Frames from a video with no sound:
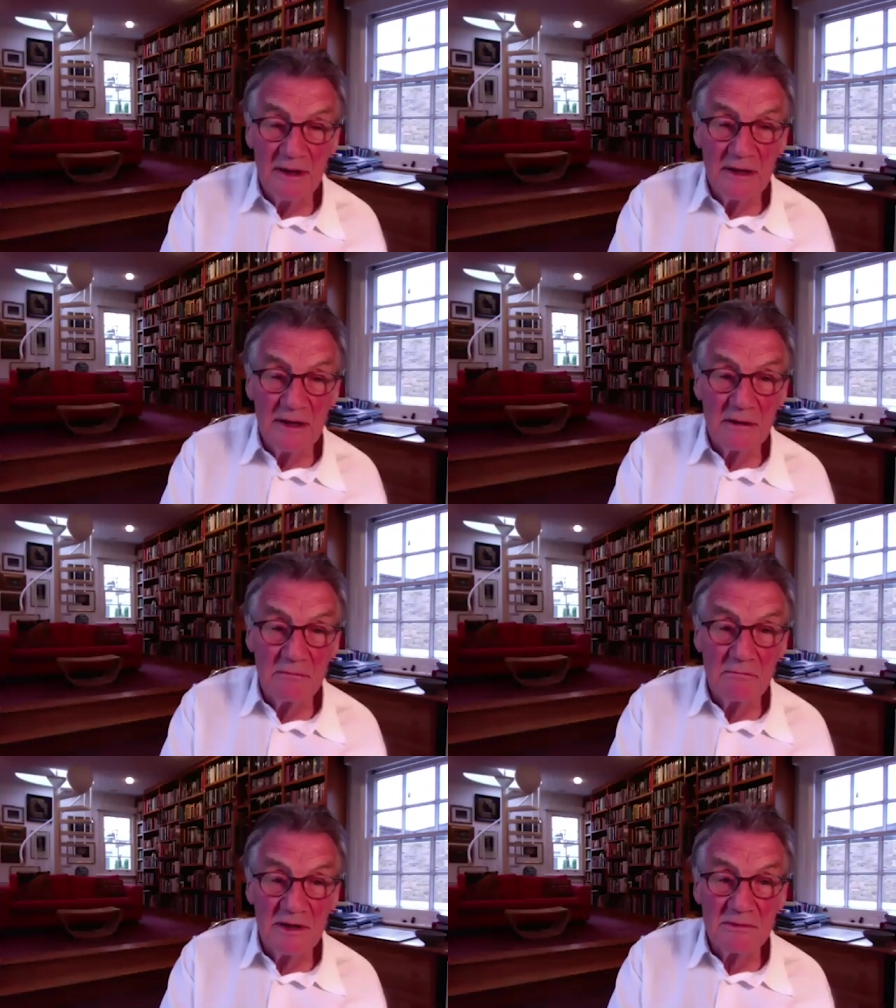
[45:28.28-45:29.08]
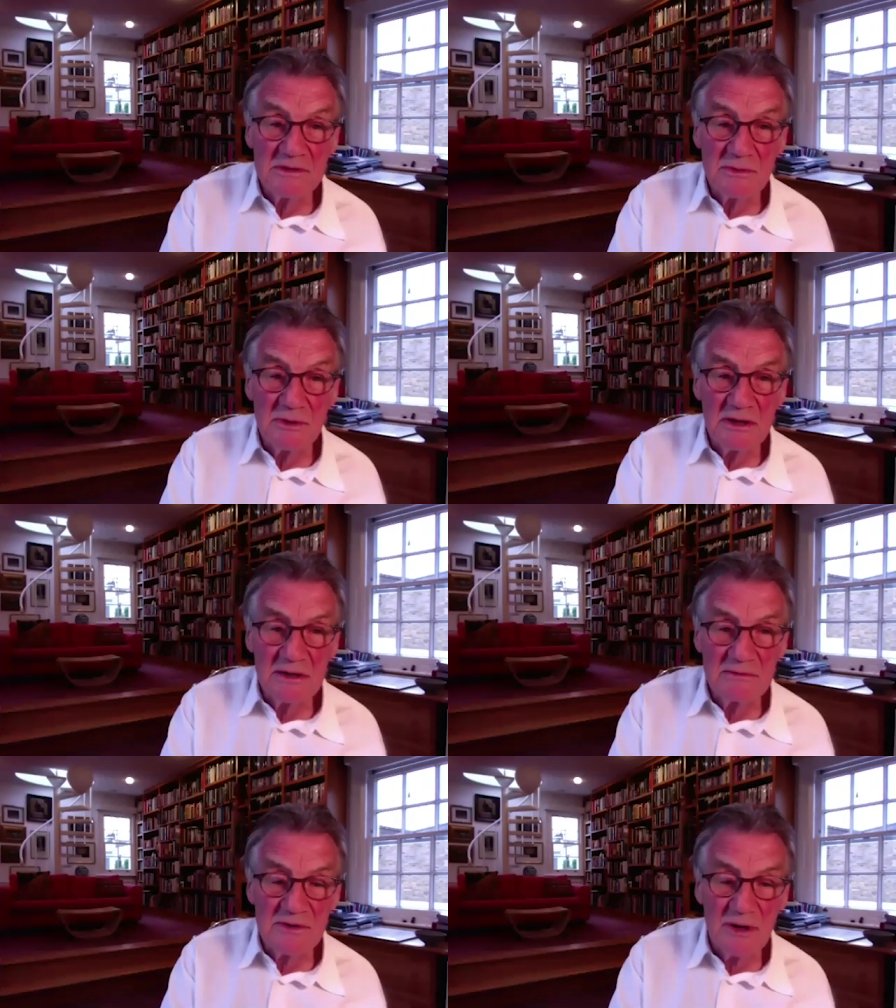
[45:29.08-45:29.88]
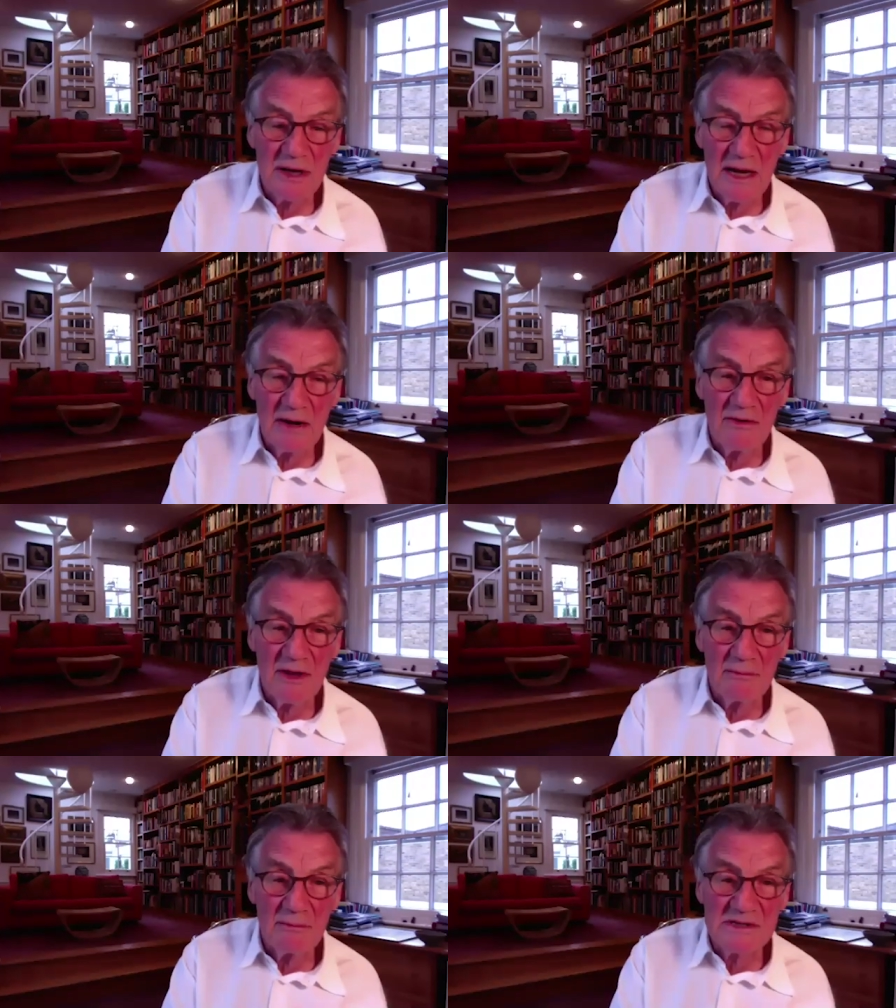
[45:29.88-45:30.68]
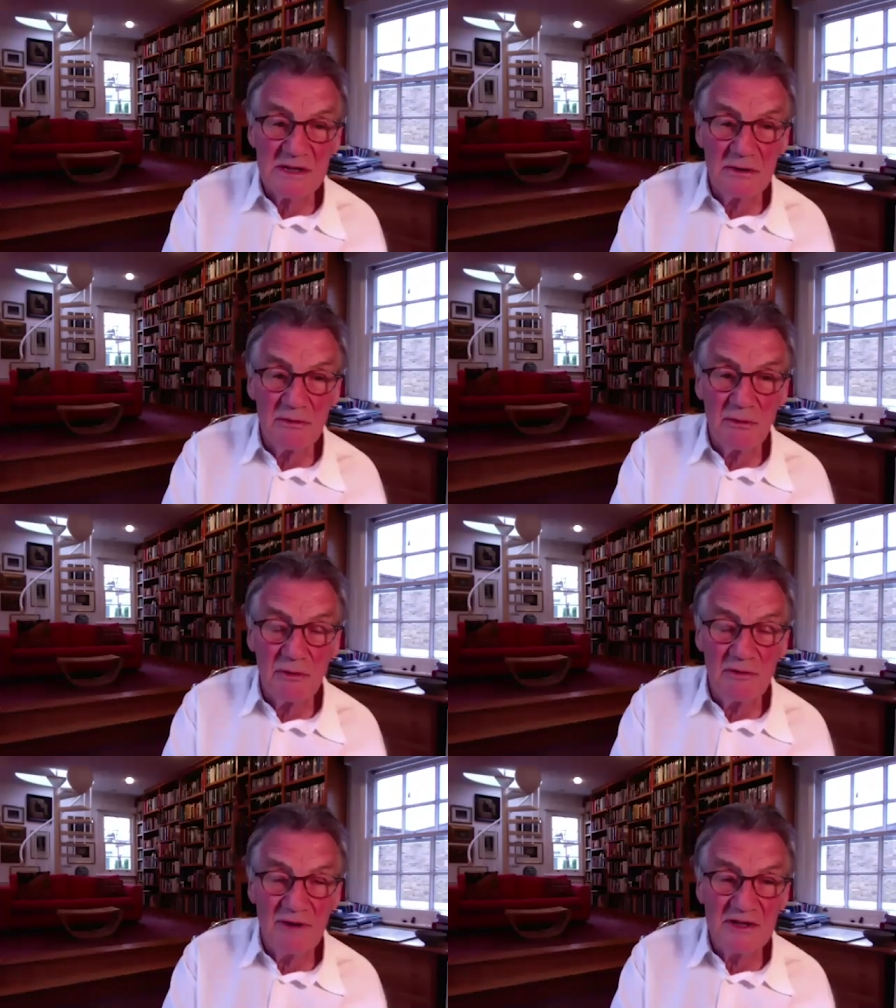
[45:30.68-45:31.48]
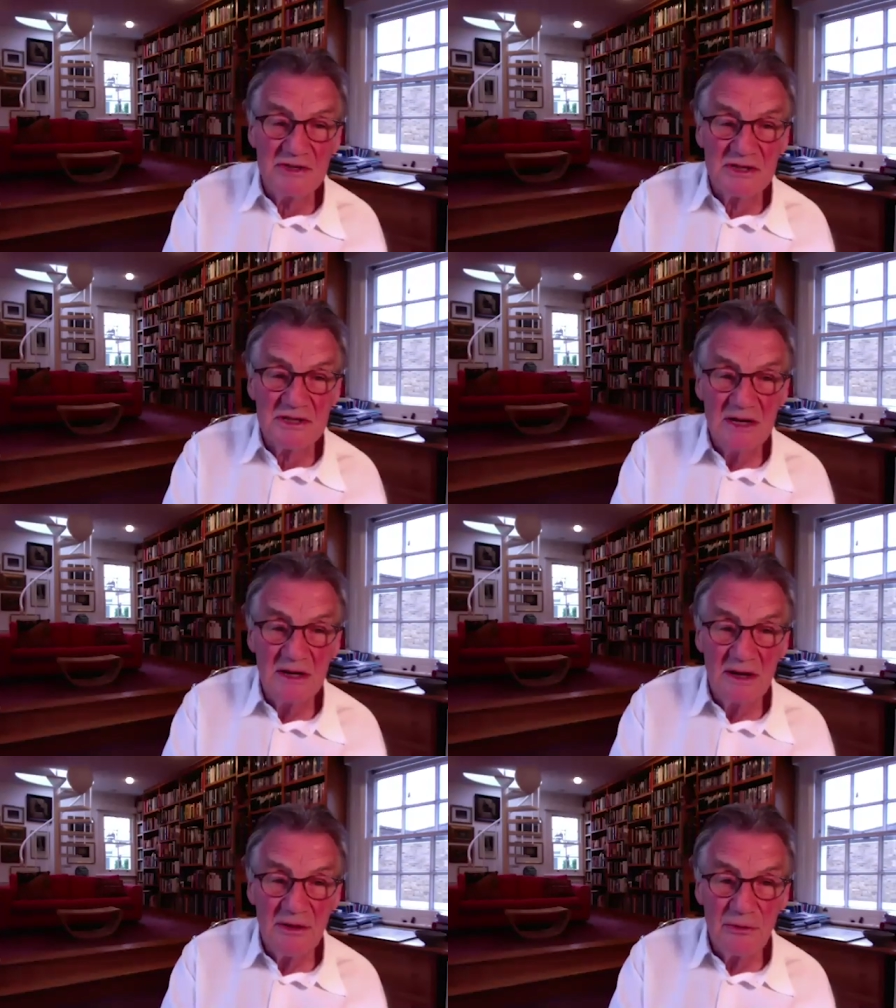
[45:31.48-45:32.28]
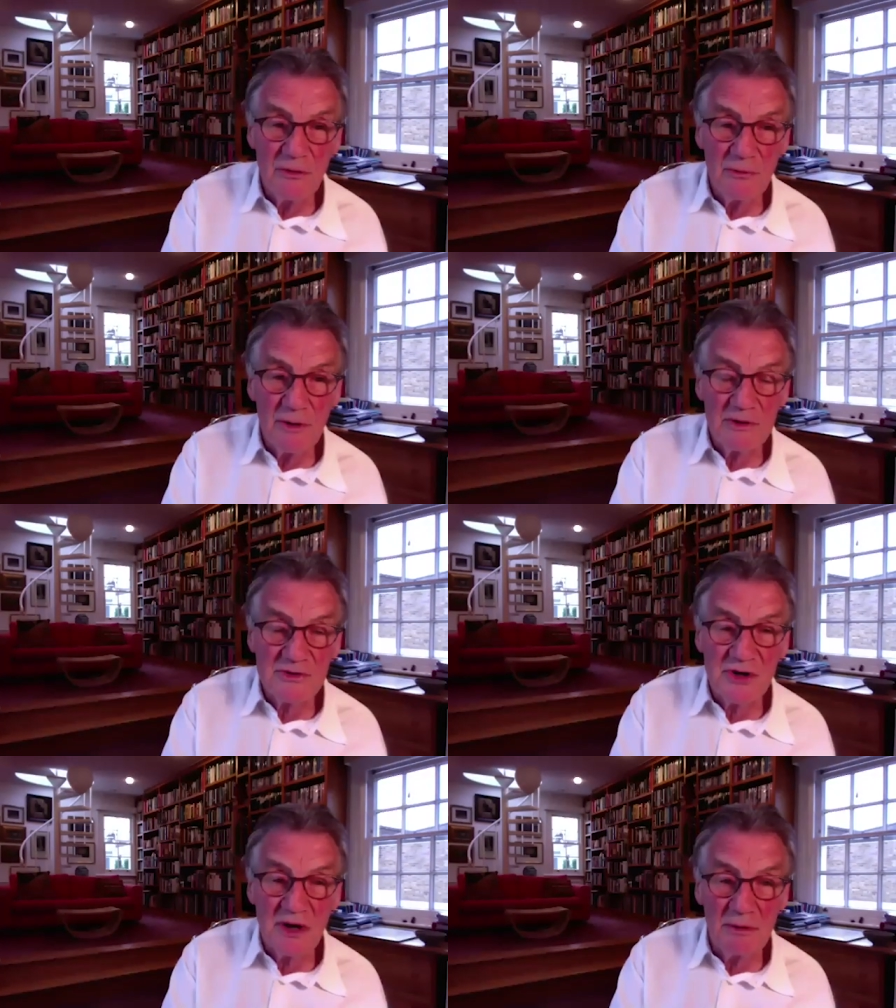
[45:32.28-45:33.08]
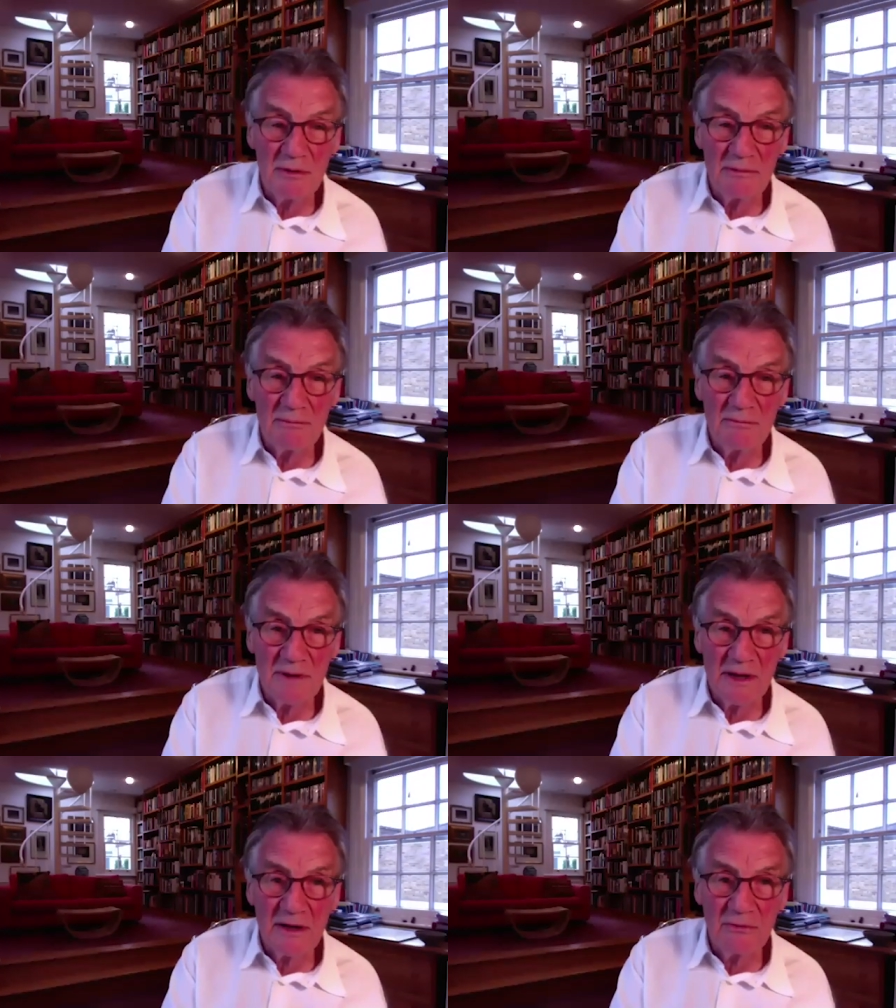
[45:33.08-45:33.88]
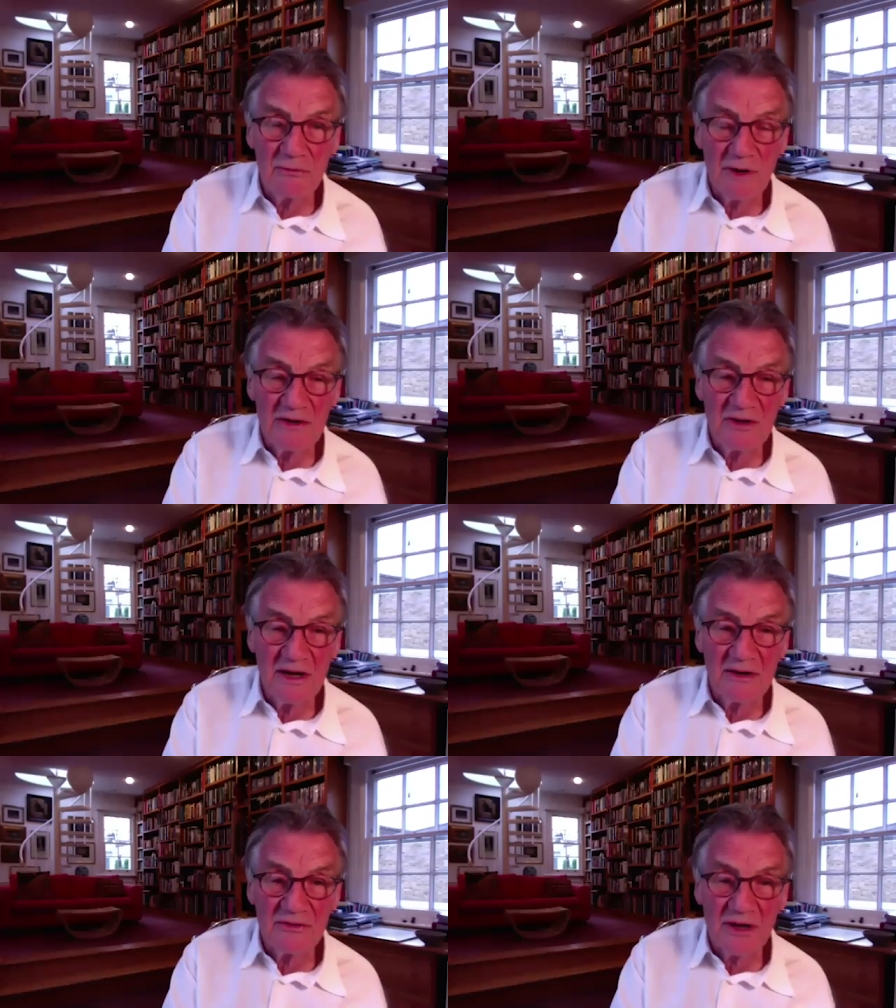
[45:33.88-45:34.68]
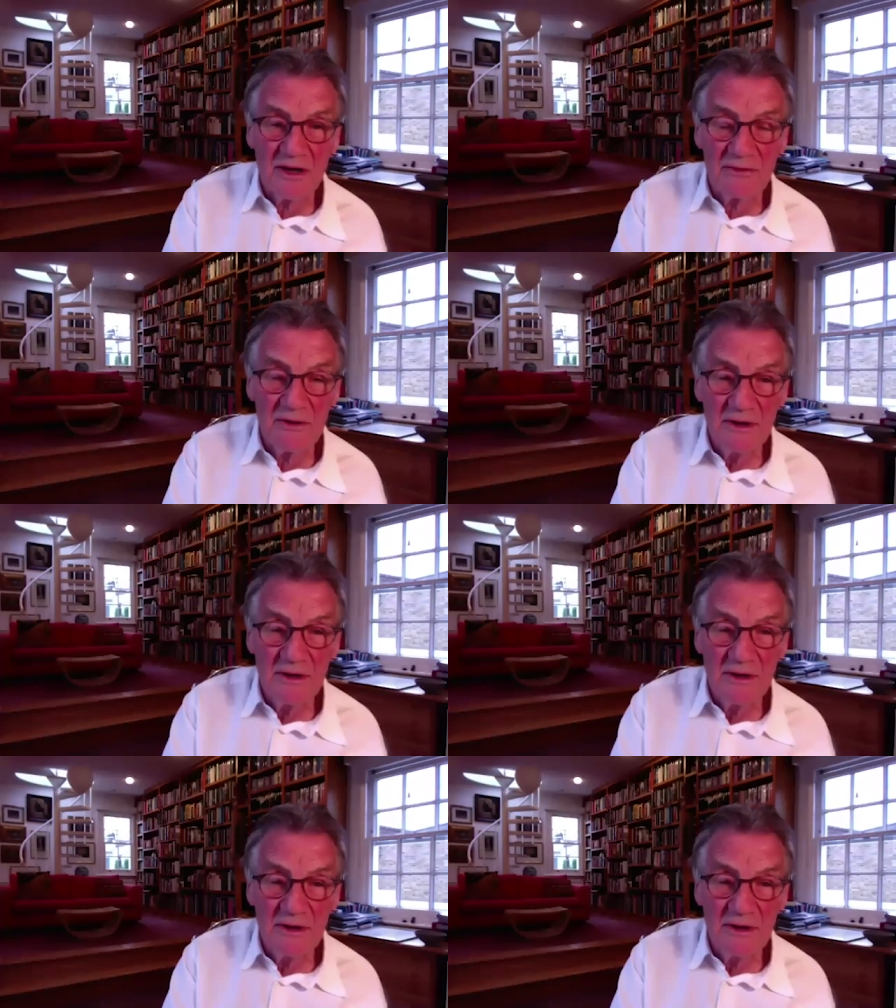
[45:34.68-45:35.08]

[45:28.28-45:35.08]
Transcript: Um, but it was quite it was quite hairy then because the whole all the villagers thought we were trouble and they couldn't wait to get us out